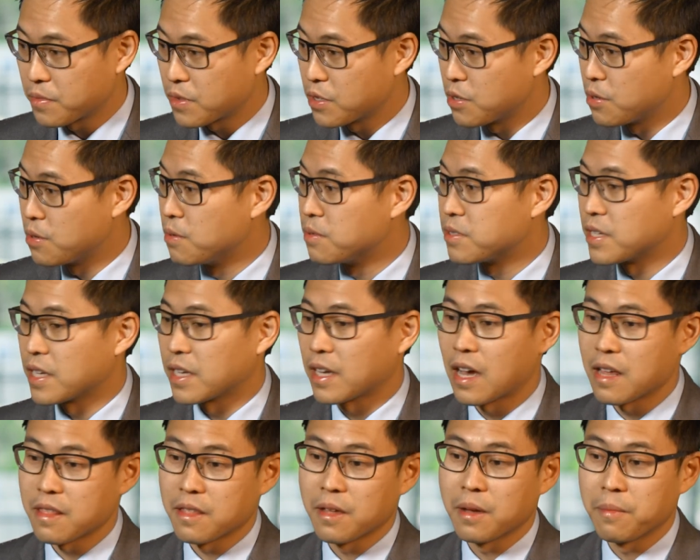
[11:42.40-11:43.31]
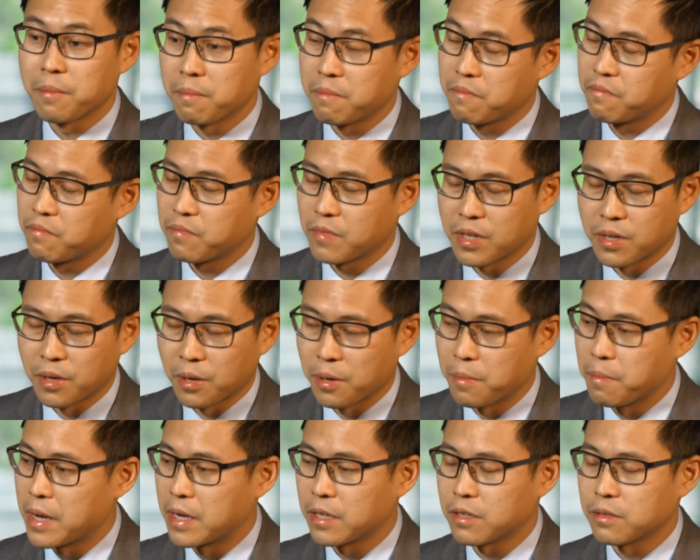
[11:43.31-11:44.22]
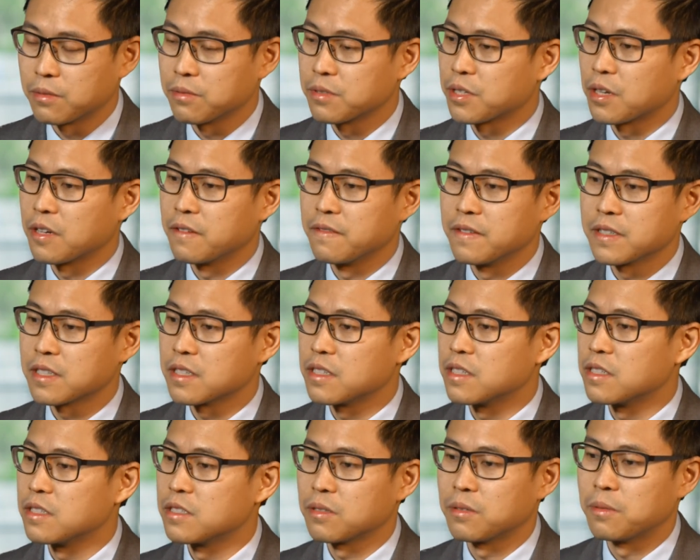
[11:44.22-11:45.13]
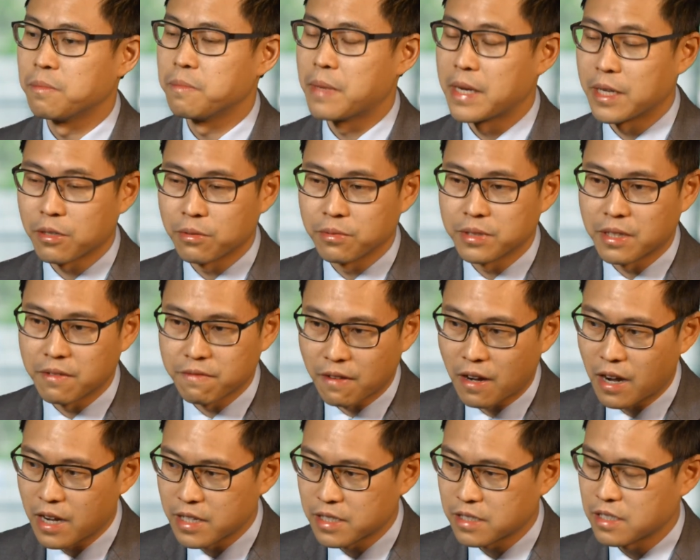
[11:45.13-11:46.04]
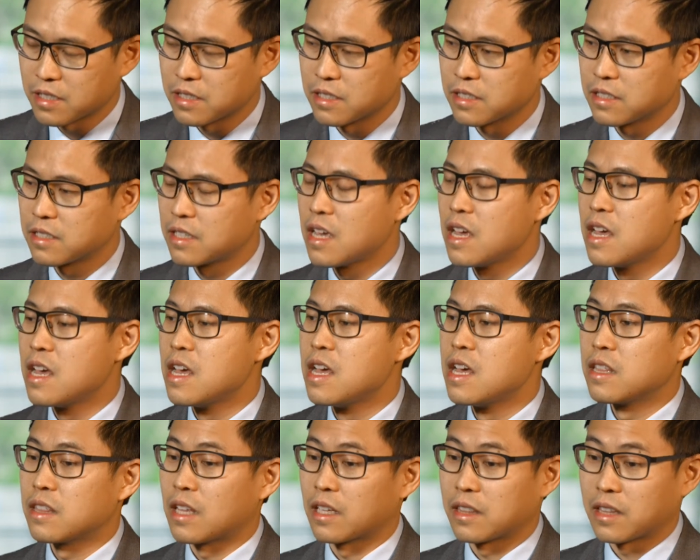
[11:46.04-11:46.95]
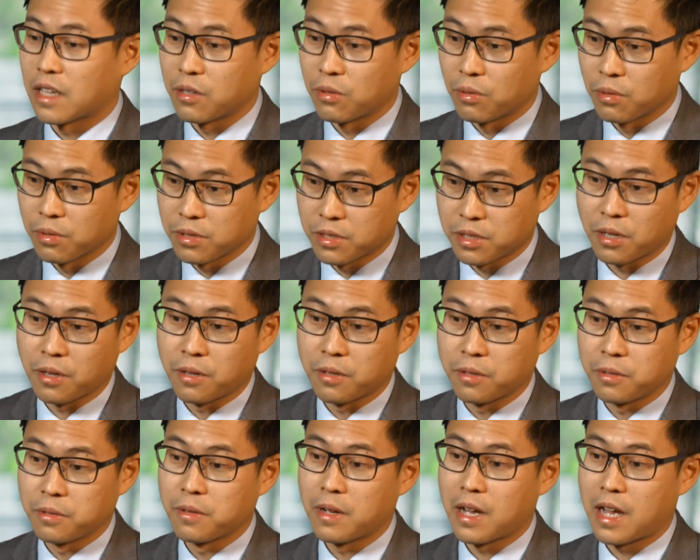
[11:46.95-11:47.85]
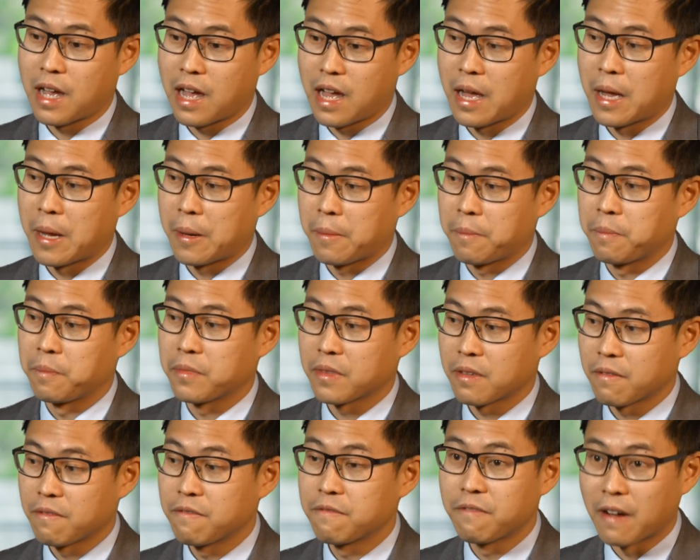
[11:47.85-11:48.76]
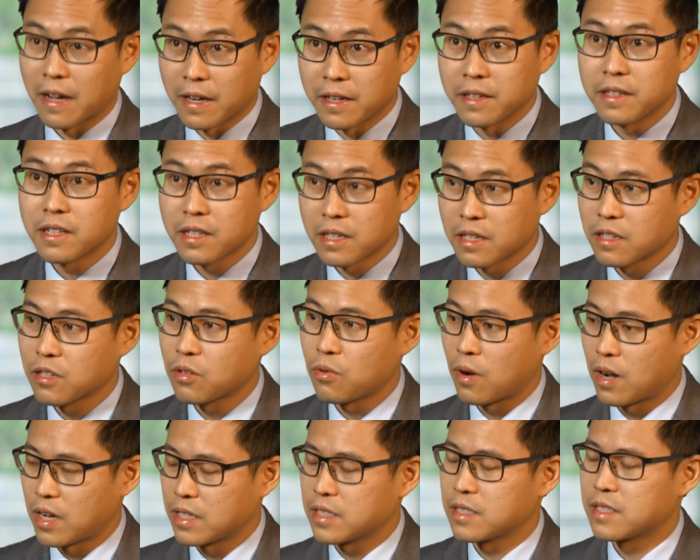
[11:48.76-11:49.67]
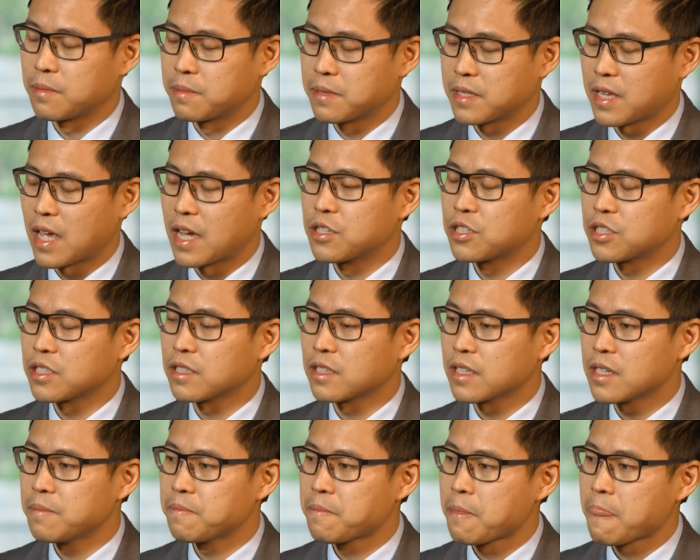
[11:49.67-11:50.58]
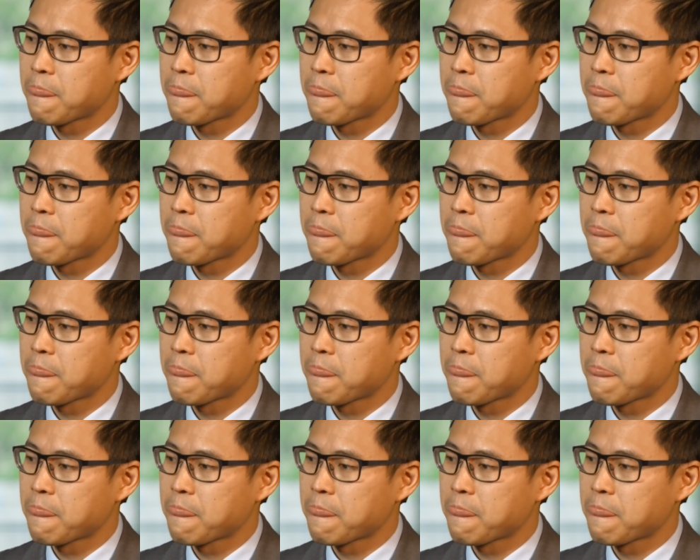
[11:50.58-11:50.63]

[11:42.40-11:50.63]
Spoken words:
using other medical services or medical devices that they also fund quite substantially.